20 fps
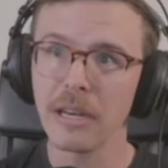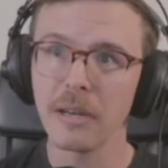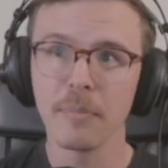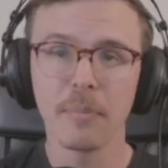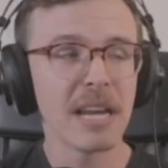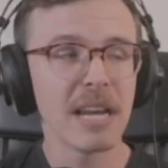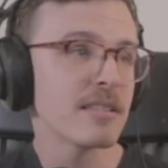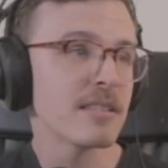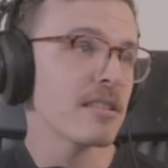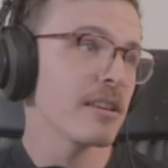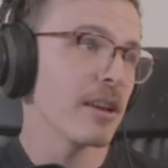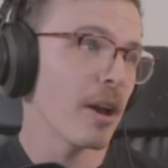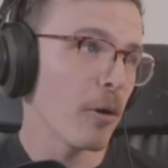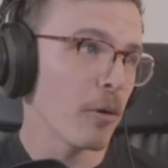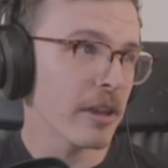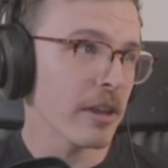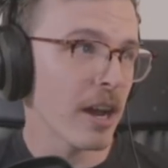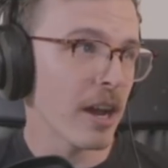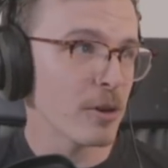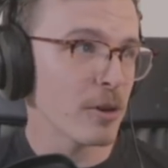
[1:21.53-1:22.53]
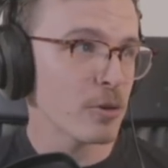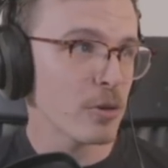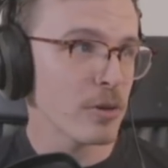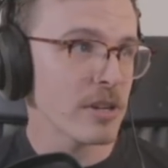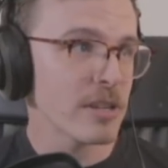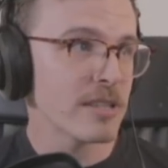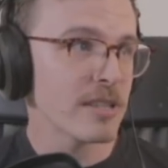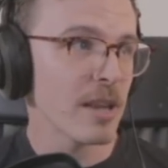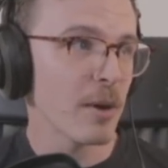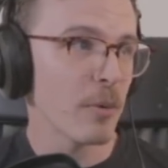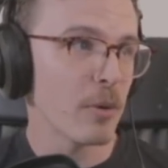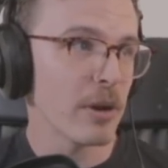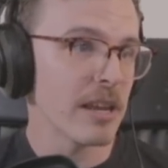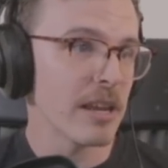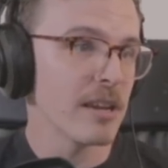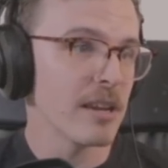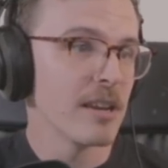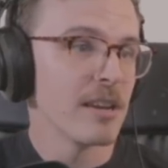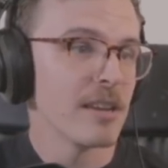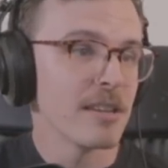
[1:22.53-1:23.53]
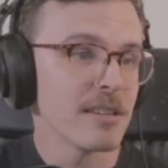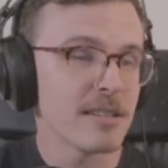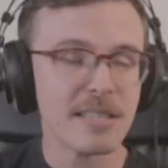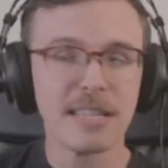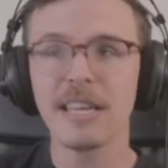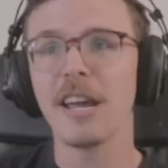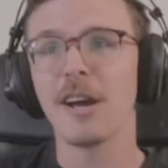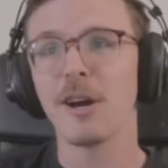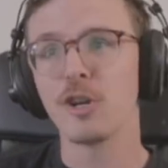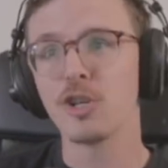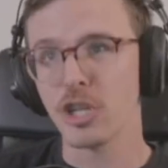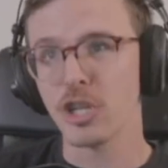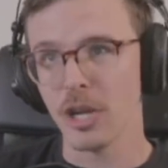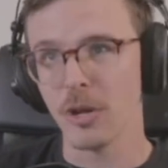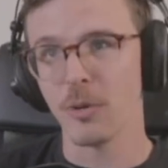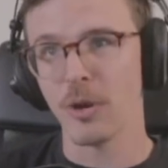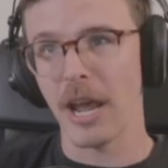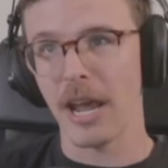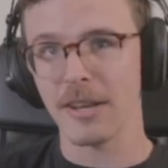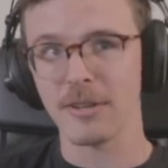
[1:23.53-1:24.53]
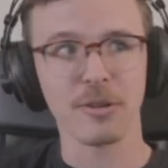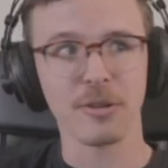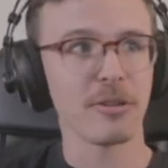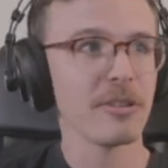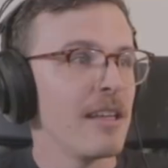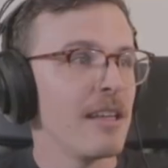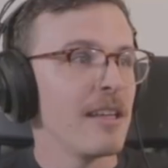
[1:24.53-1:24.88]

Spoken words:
Basically all the countries that we see on GeoGuessr.